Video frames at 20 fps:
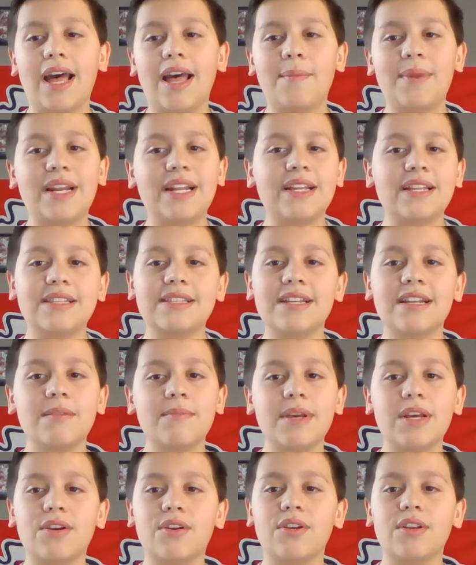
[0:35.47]
I mean, it's going to
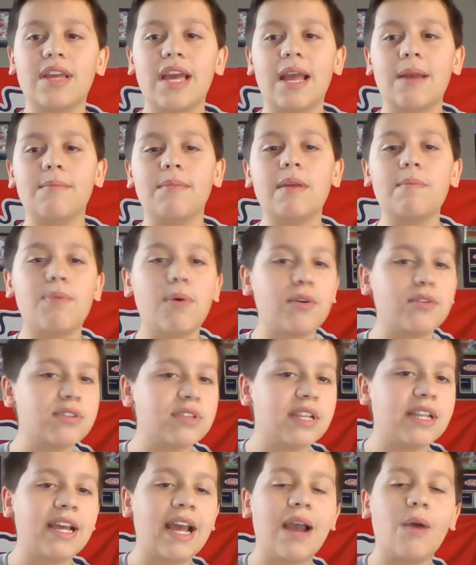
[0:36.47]
be a good game. Me
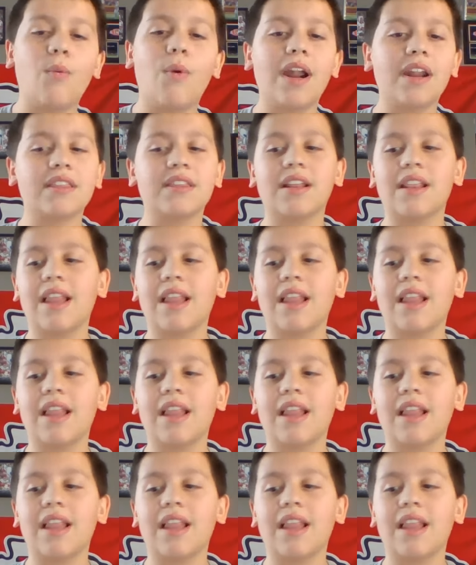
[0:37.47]
personally, I wanted the